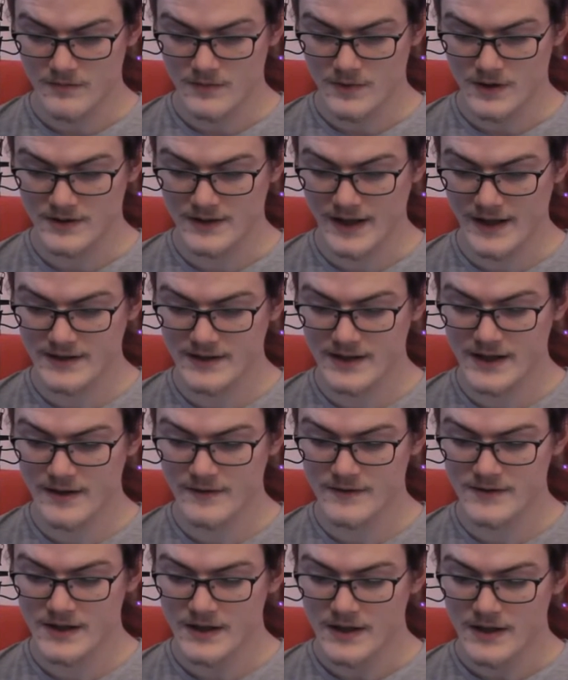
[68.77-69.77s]
On that
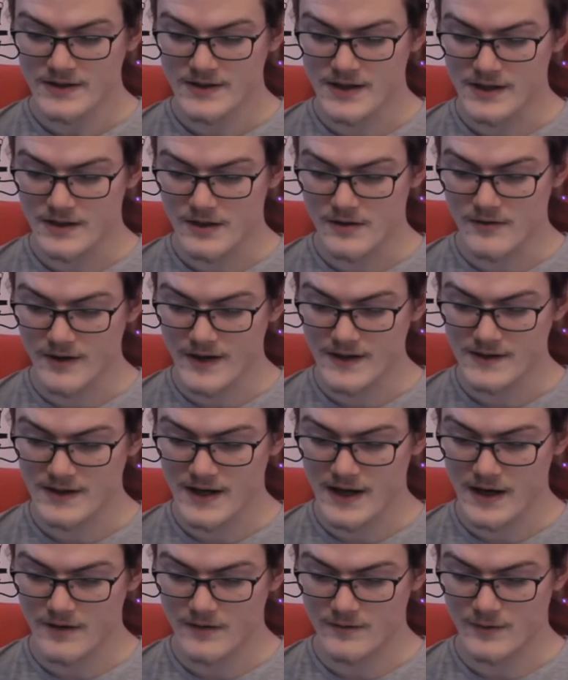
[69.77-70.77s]
account, take great
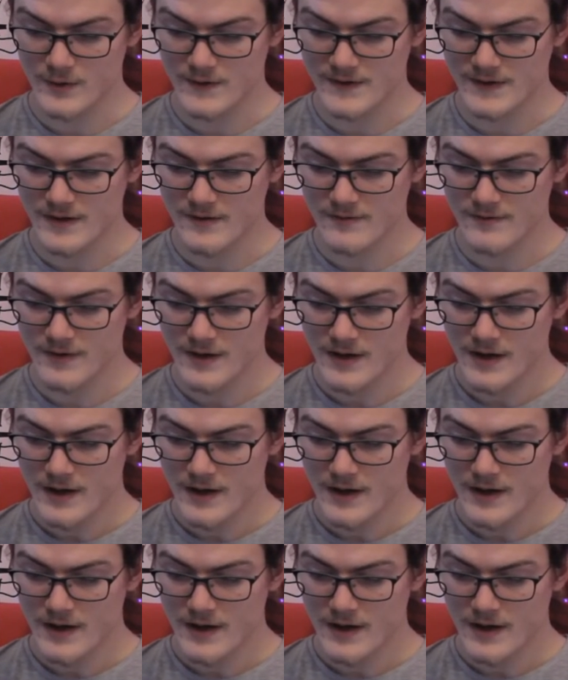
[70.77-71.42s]
care of yourself,